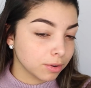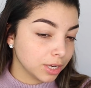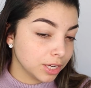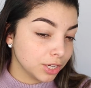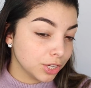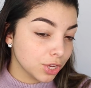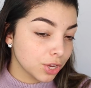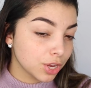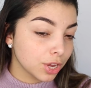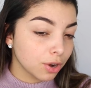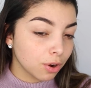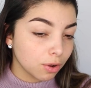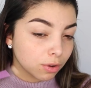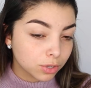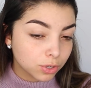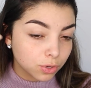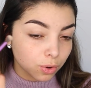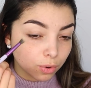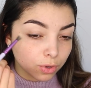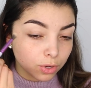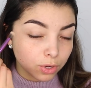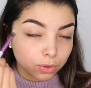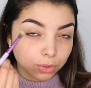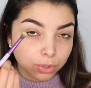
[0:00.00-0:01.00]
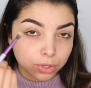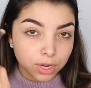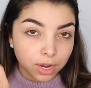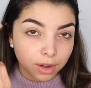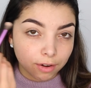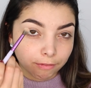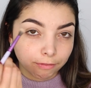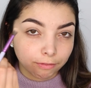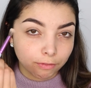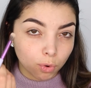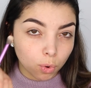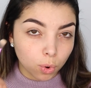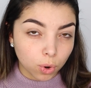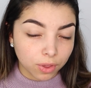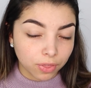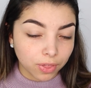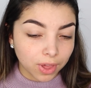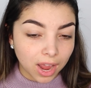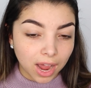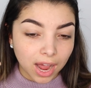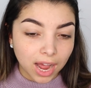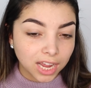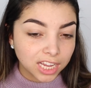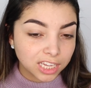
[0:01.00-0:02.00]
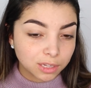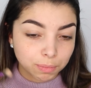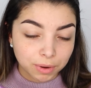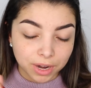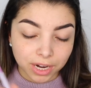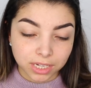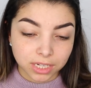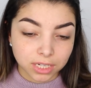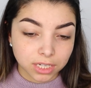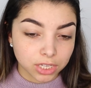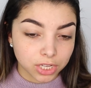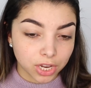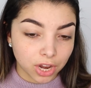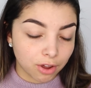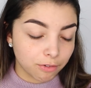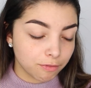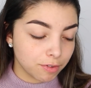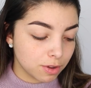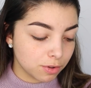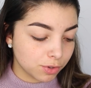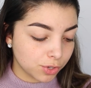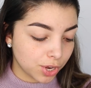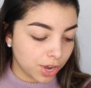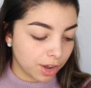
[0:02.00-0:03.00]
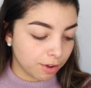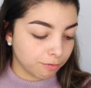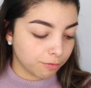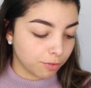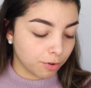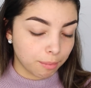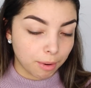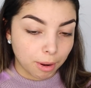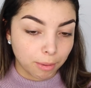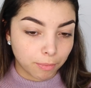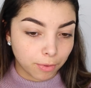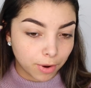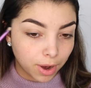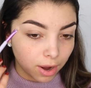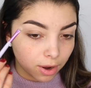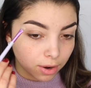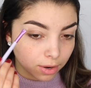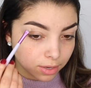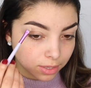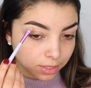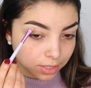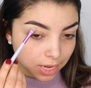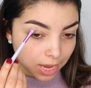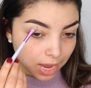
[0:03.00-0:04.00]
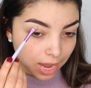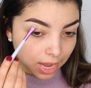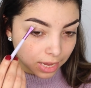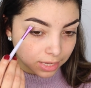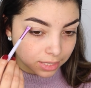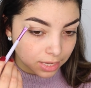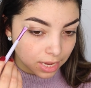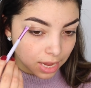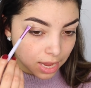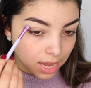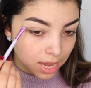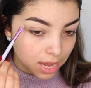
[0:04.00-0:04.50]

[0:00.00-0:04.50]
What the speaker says: And you can also use it for the eyes, but I just love using it for my brow because it has